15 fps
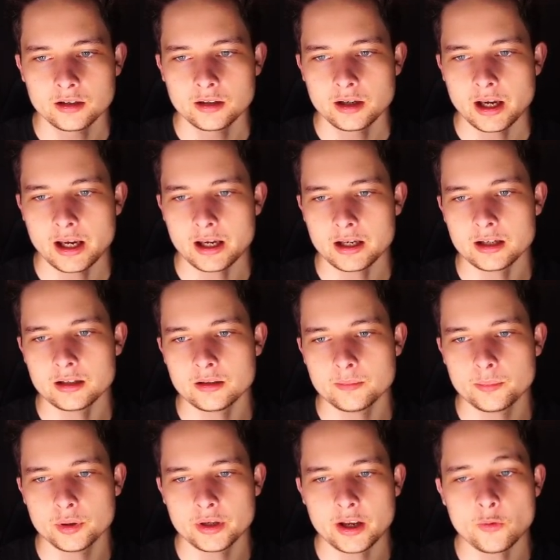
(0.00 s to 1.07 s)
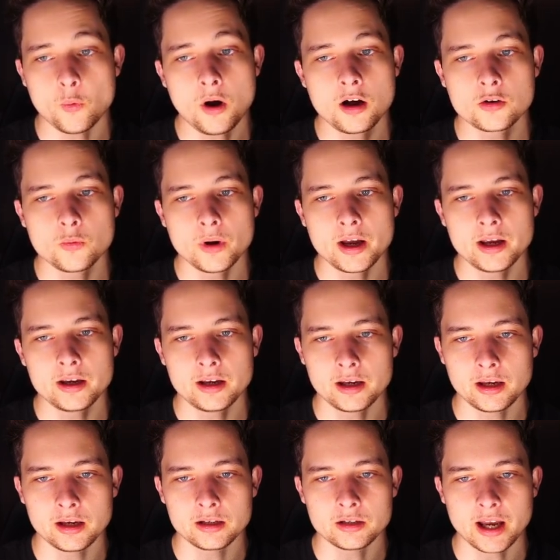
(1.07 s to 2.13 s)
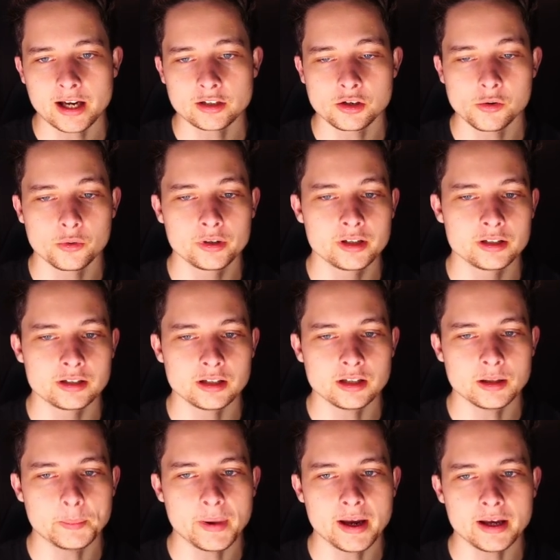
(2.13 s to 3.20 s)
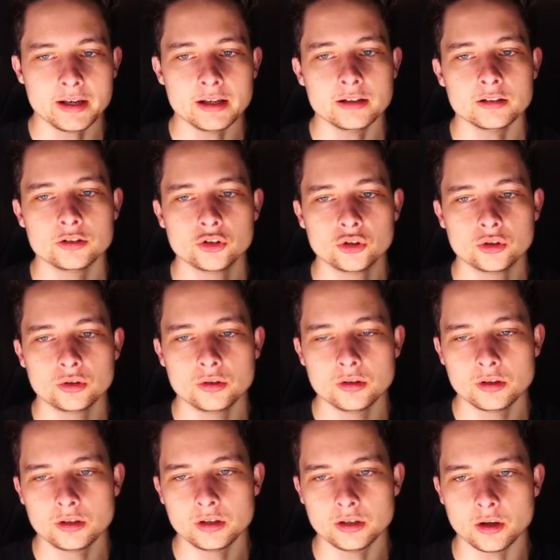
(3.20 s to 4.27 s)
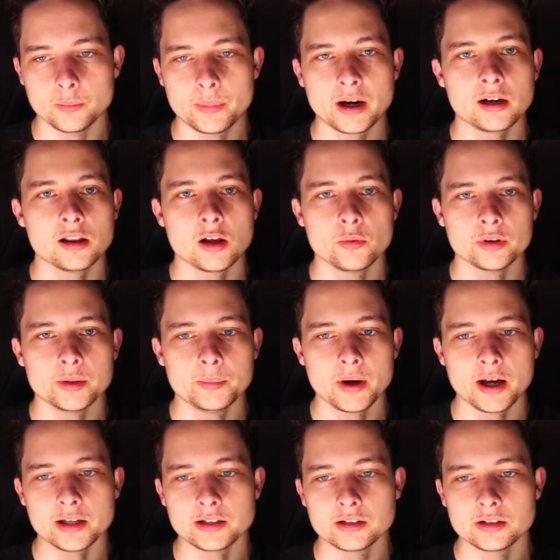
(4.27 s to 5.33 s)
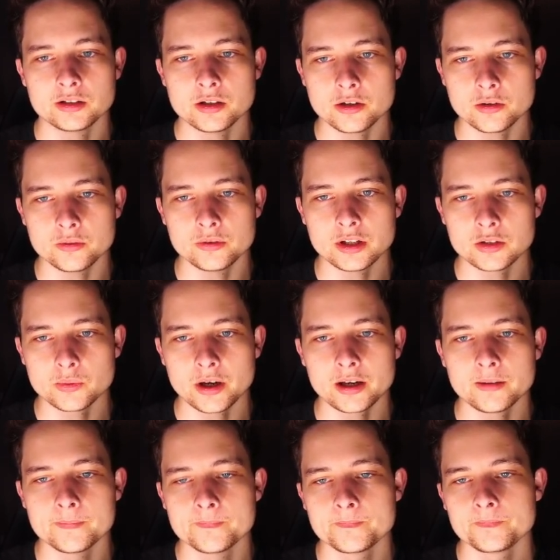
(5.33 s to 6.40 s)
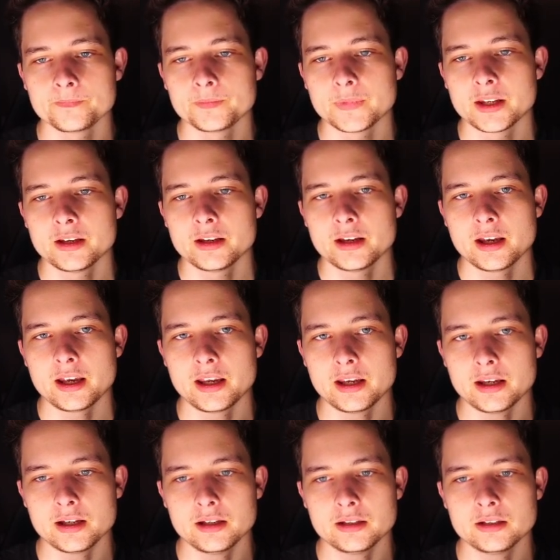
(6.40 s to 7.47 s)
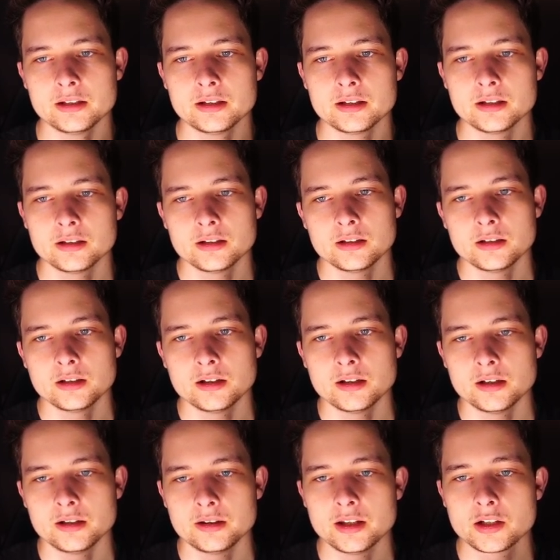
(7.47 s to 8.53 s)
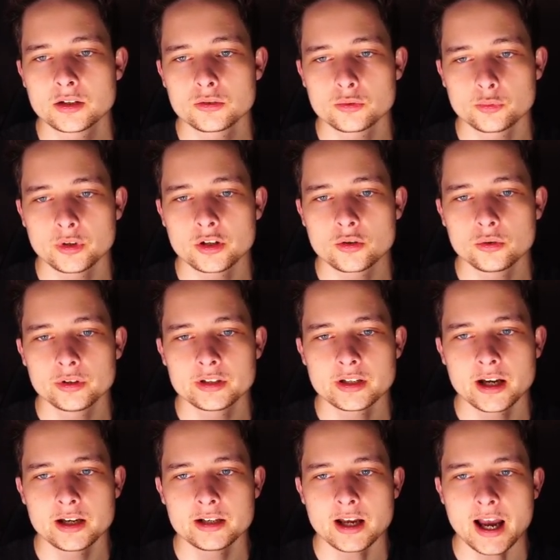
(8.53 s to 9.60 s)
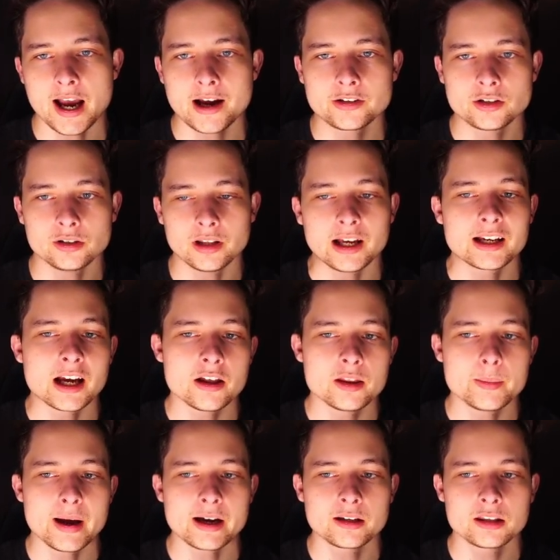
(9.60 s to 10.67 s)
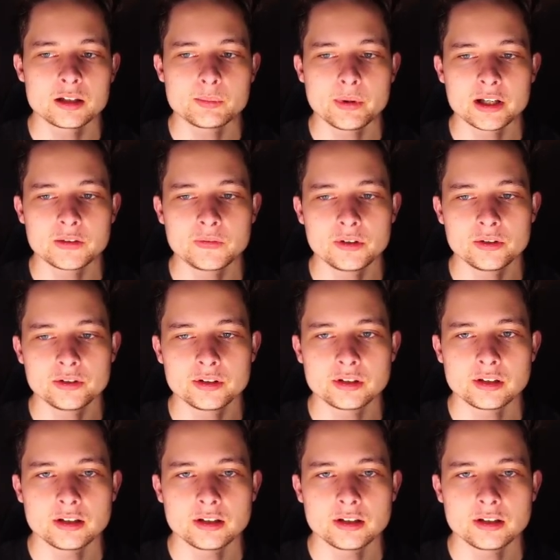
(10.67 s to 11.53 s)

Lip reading: and put a walkway and actually oriented the bed, you know, parallel with the bus, so this way. And this was a really cool design. I actually like how the back of this bus feels,